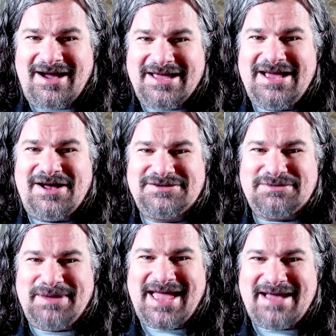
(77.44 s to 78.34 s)
he also
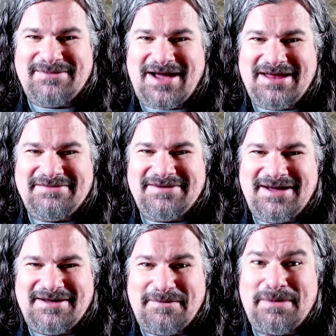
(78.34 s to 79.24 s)
became kind of
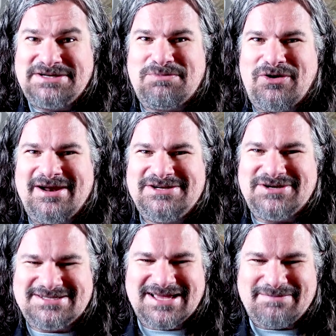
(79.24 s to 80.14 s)
a much more
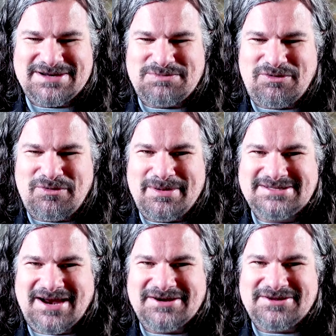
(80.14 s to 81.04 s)
interesting, much more
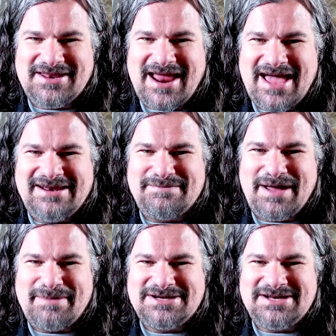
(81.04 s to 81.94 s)
robust character than I had in
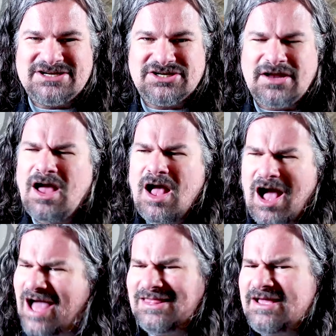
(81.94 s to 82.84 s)
my imagination.
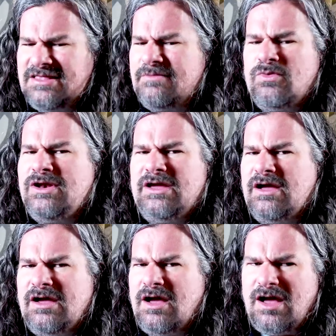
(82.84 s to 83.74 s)
I liked him when it
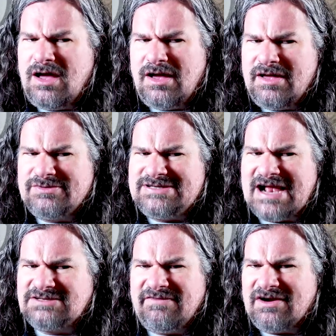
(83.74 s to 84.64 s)
was an
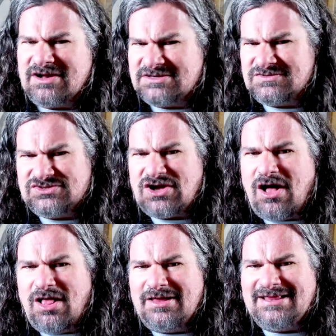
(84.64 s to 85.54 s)
action figure because he was
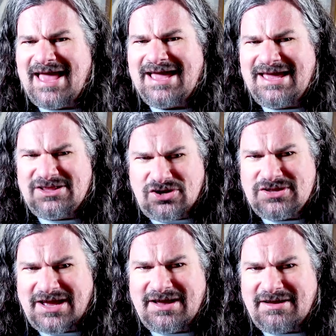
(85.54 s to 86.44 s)
tall and lanky and
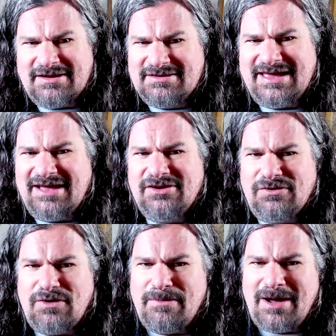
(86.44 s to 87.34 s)
looked like a killer
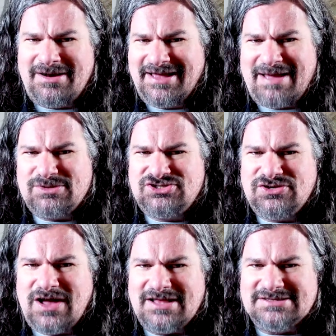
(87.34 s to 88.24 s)
robot and came with
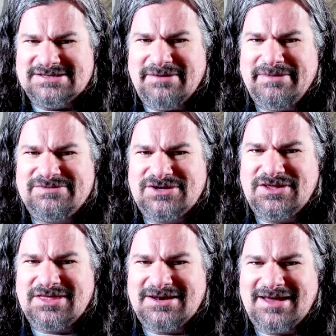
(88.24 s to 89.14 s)
2 guns. I mean, it was a
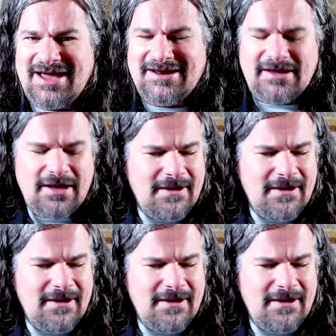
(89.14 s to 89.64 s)
good thing to get.